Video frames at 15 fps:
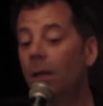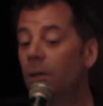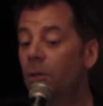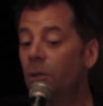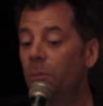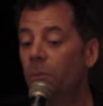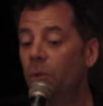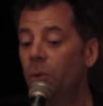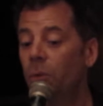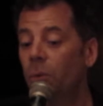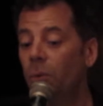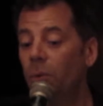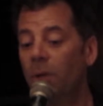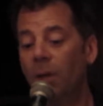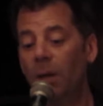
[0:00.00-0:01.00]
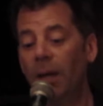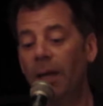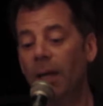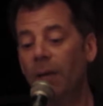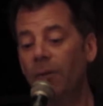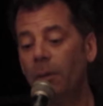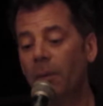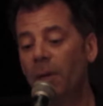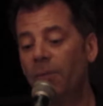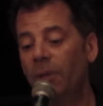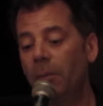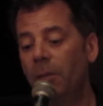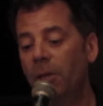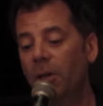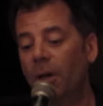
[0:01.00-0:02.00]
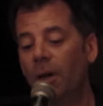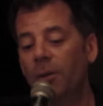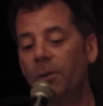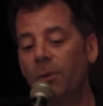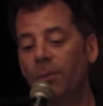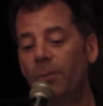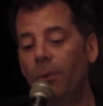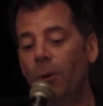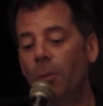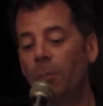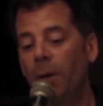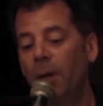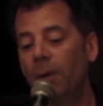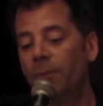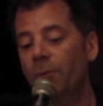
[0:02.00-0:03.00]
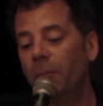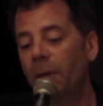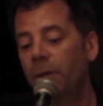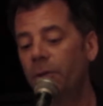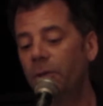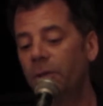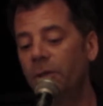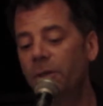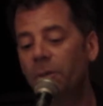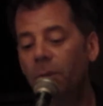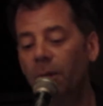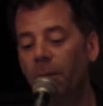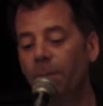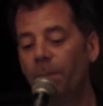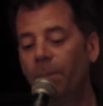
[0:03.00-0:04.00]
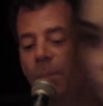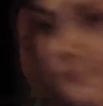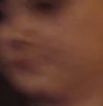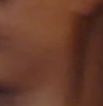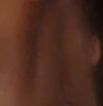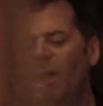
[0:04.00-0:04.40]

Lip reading: Subdued, like having my family doctor forward my information to you.